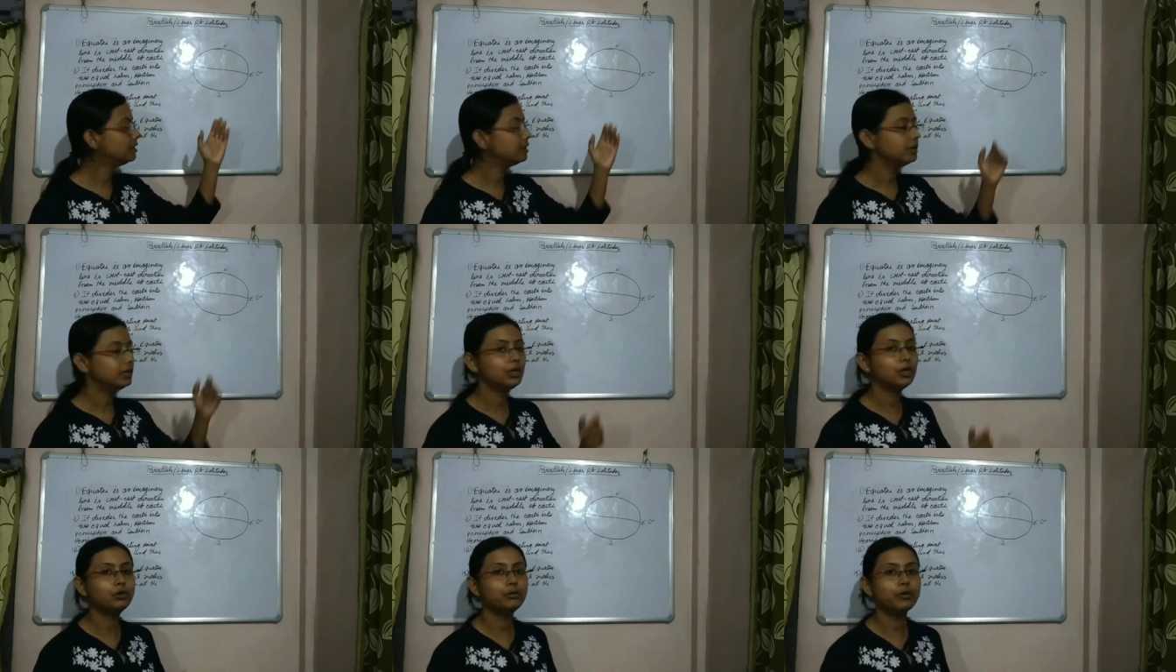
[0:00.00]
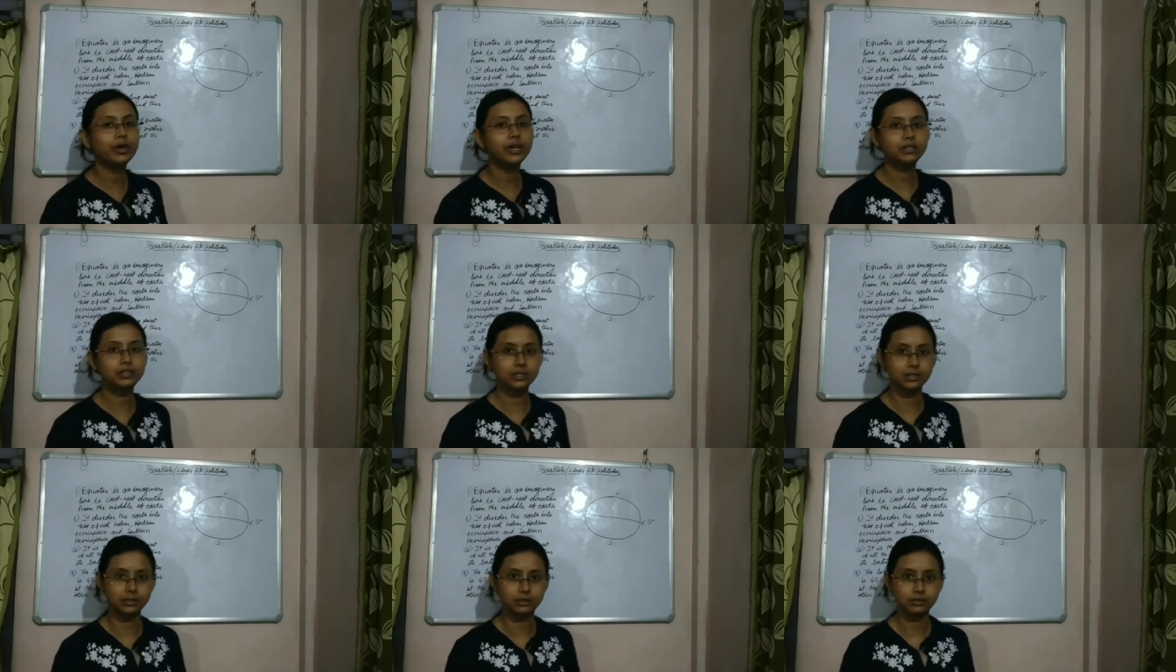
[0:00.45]

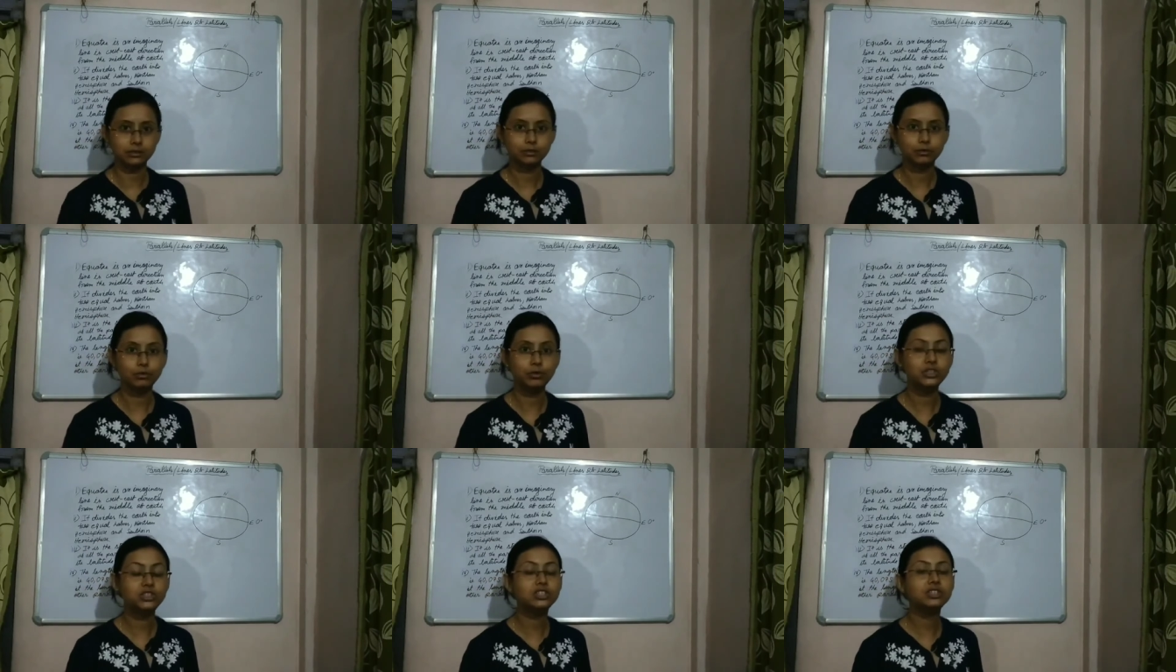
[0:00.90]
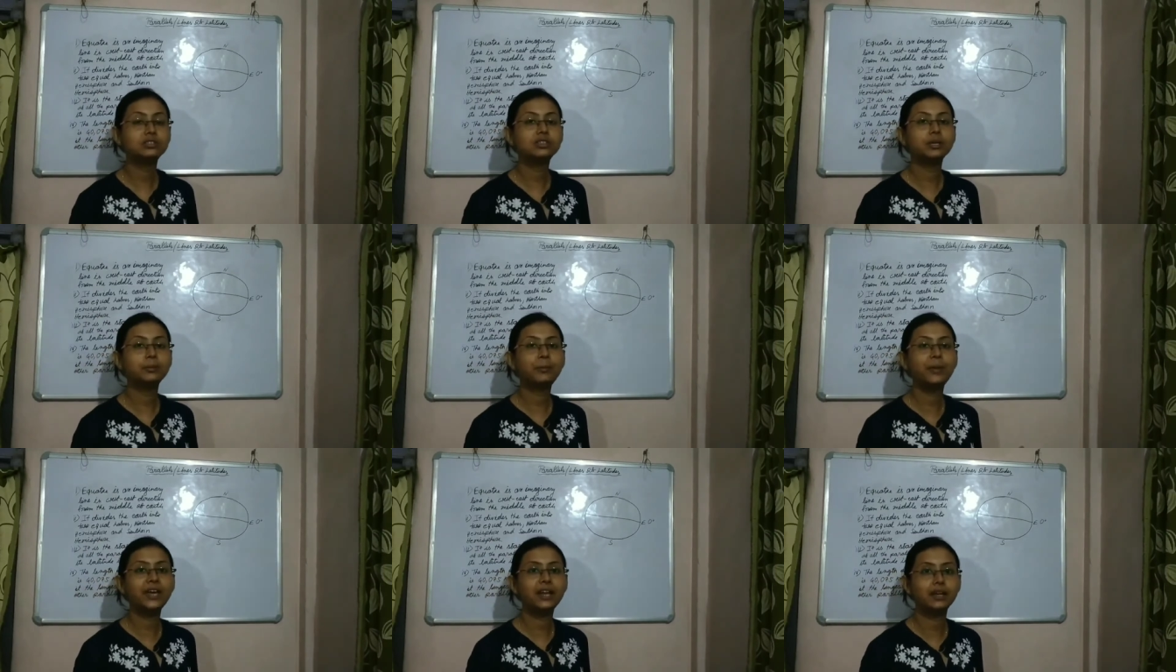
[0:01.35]
equator, which is
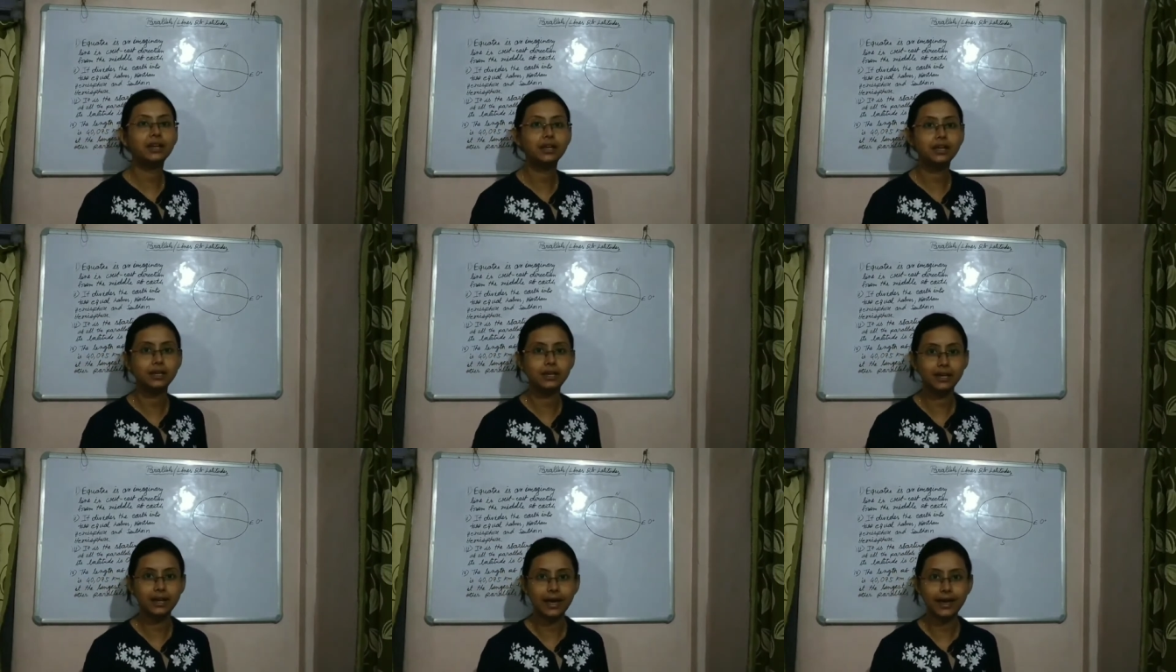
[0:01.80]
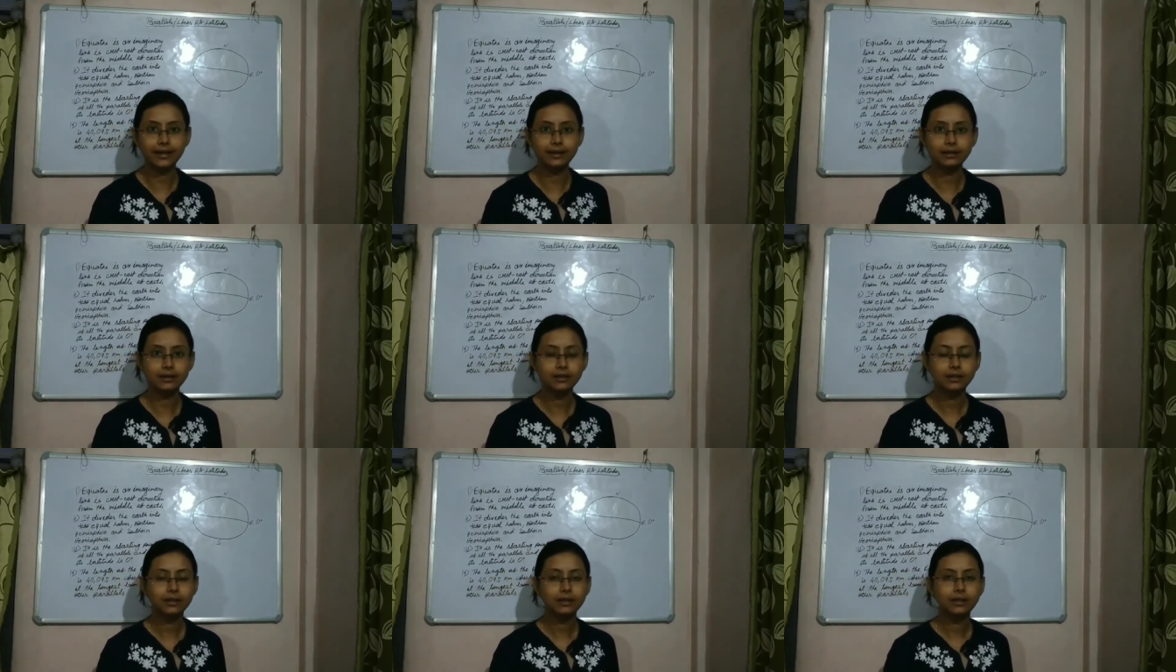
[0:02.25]
a parallel line,